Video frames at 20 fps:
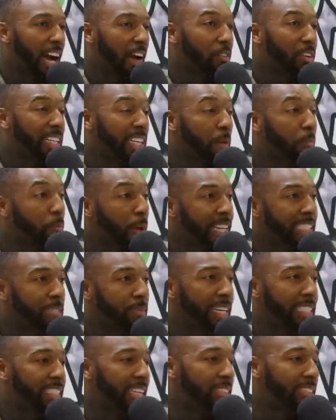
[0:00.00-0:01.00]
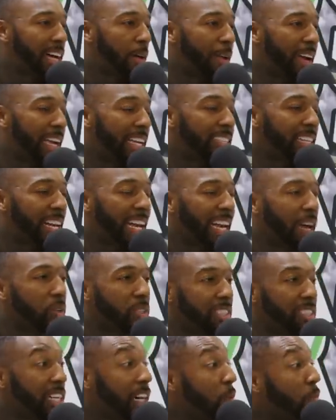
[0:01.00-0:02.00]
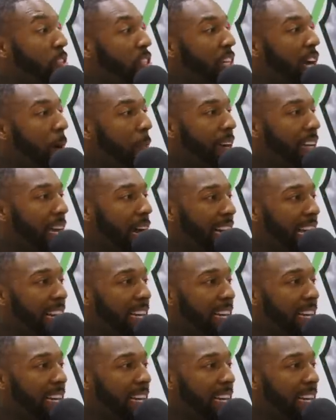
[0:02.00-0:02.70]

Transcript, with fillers: I really embraced it because at the same time, like it's not like it was a terrible job, but at the